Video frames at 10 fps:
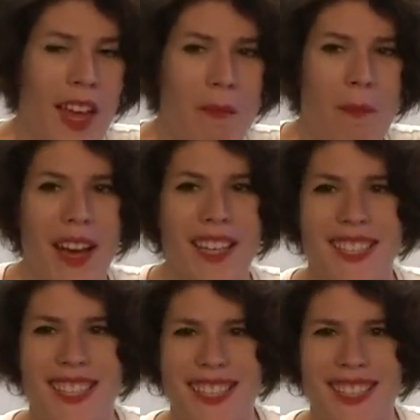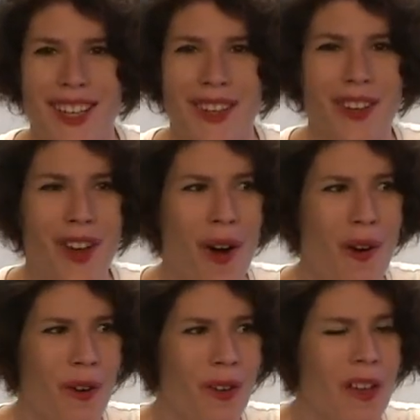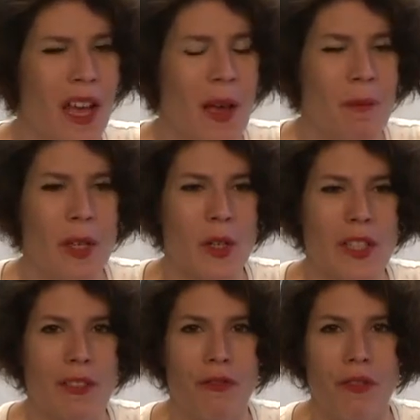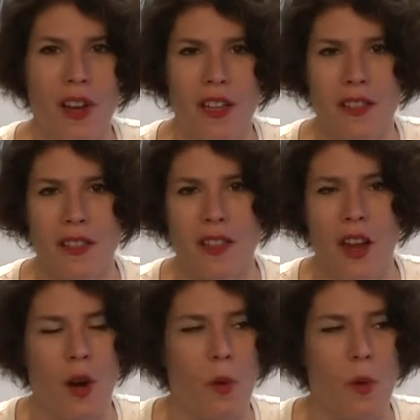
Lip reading: marketing know-how, because in France